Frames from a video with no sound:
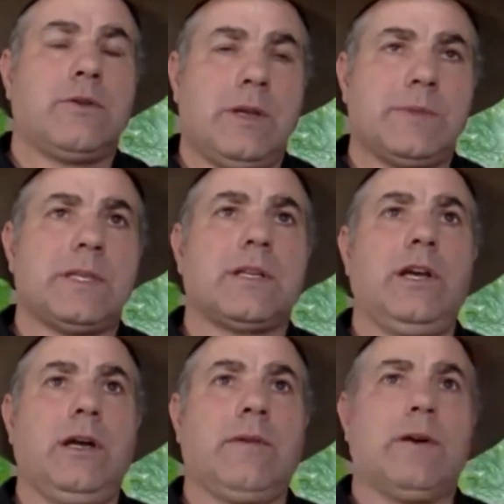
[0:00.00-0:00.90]
crimson
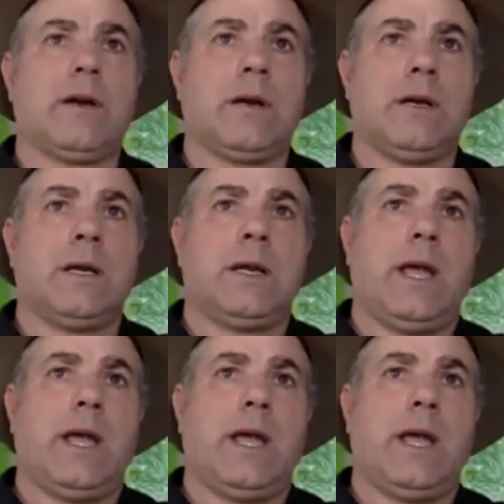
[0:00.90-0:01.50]
clover,